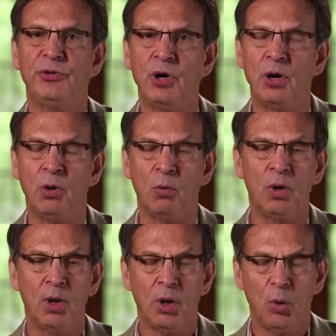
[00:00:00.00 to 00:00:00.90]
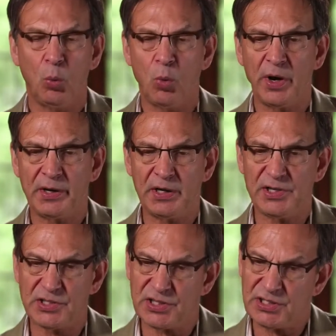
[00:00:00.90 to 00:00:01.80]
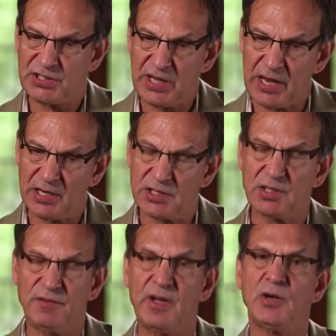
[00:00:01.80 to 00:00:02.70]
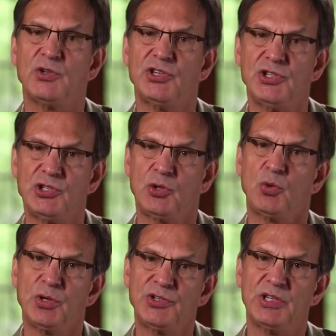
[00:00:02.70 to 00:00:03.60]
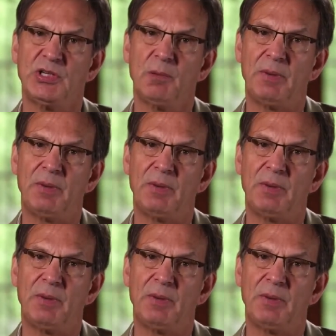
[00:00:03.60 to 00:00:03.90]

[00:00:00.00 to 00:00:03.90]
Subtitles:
know what is the status of energy stores in the